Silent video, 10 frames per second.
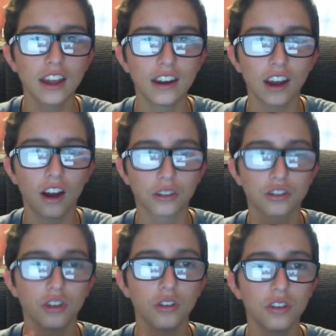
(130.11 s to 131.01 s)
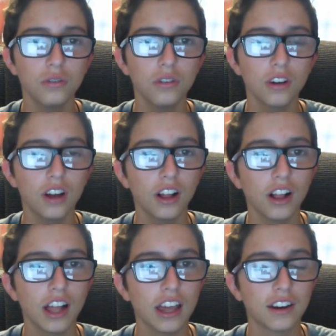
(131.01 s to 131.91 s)
Now, I'll show you
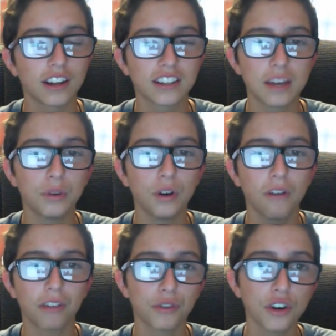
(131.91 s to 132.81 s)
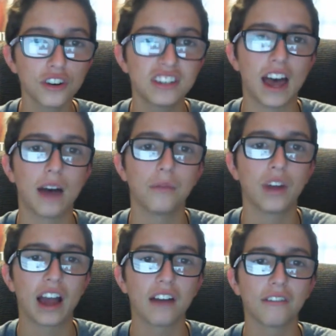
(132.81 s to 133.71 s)
an example of the first dab we
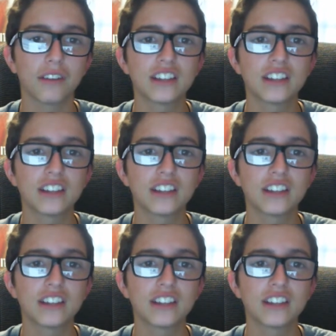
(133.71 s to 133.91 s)
have